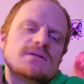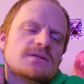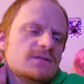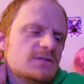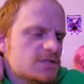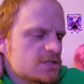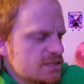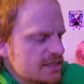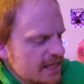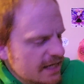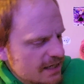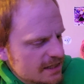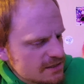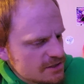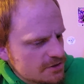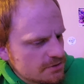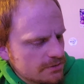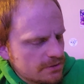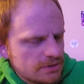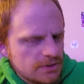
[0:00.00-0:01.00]

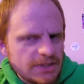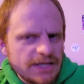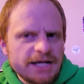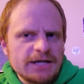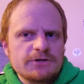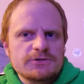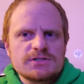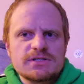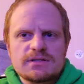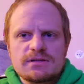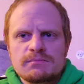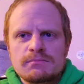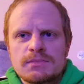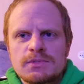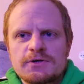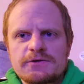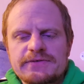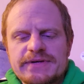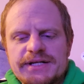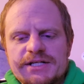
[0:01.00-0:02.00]
the
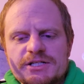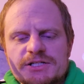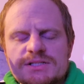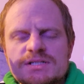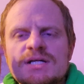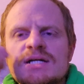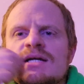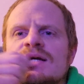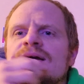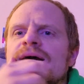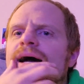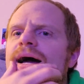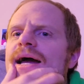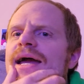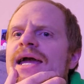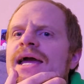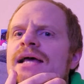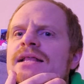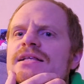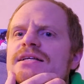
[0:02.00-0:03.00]
movie. Just
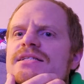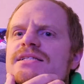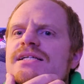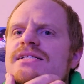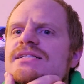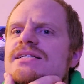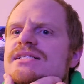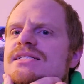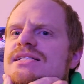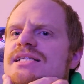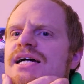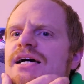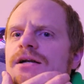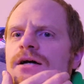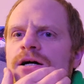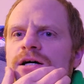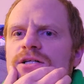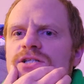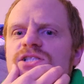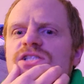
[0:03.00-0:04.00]
in the sense, it's not
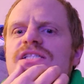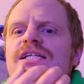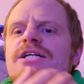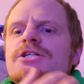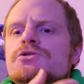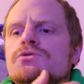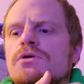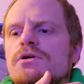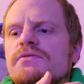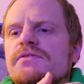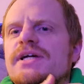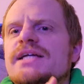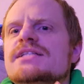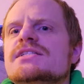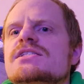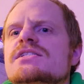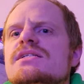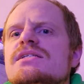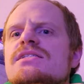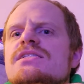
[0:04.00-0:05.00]
all sexual.
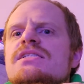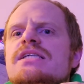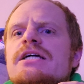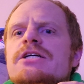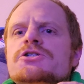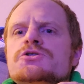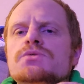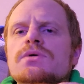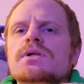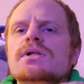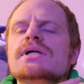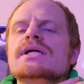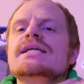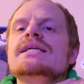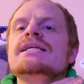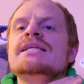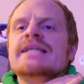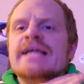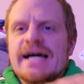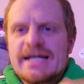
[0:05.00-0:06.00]
It's sexual,
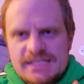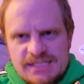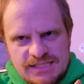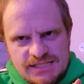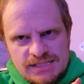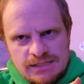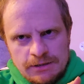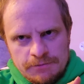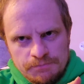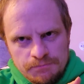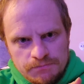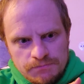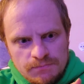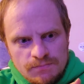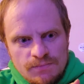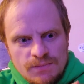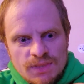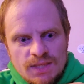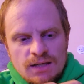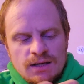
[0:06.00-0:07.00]
yes.
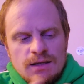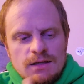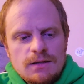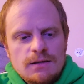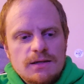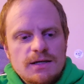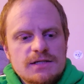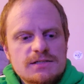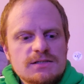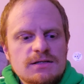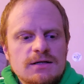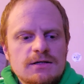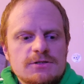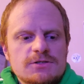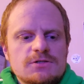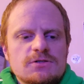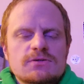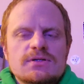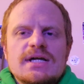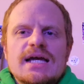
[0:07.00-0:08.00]
It's
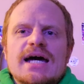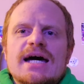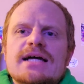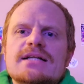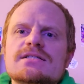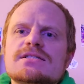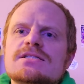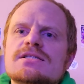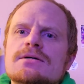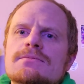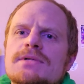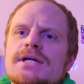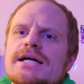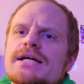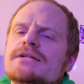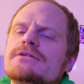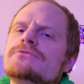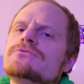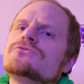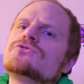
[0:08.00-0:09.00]
also got some
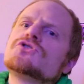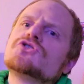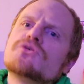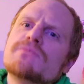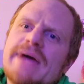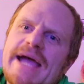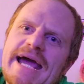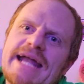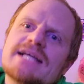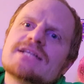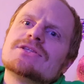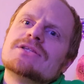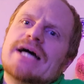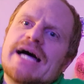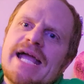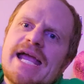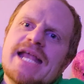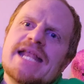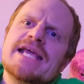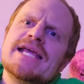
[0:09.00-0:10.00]
like dramatic
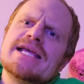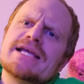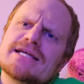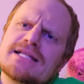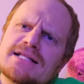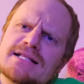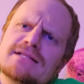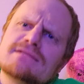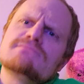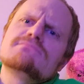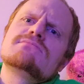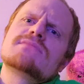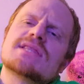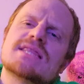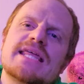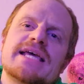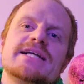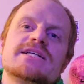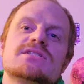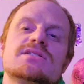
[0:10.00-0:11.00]
lighting and
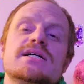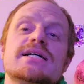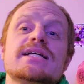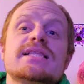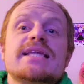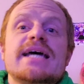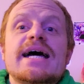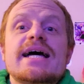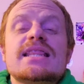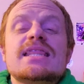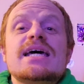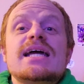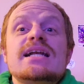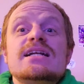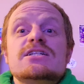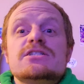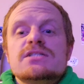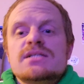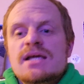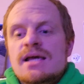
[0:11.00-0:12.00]
things like that
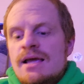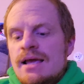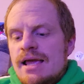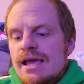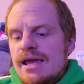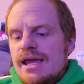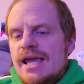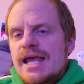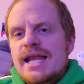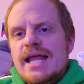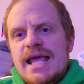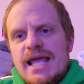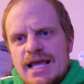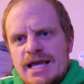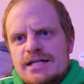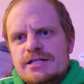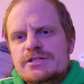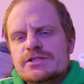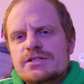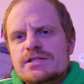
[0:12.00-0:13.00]
just
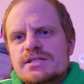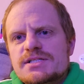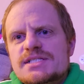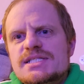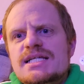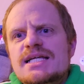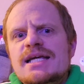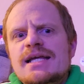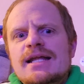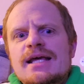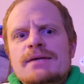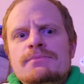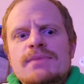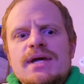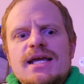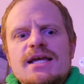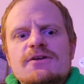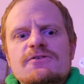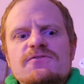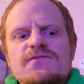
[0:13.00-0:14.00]
enhance the scene and
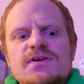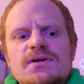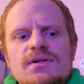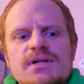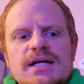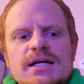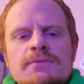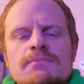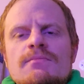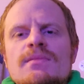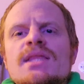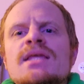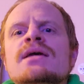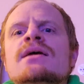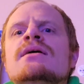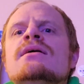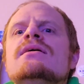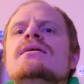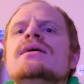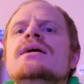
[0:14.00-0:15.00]
make it feel like
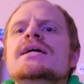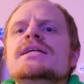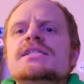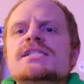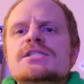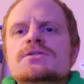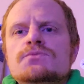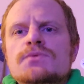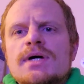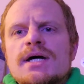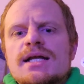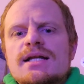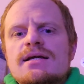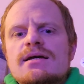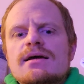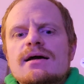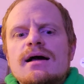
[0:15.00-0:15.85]
this is what